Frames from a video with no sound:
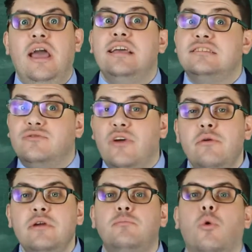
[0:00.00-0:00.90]
It's
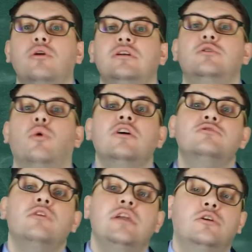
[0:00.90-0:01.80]
very important to
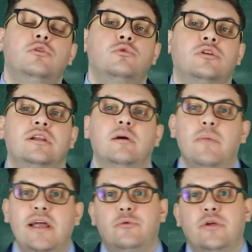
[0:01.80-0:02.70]
also include the
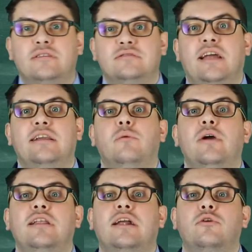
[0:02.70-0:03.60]
metrics and the
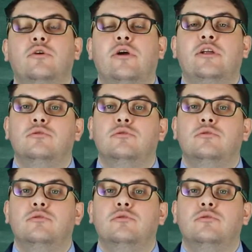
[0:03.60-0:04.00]
way that you are going to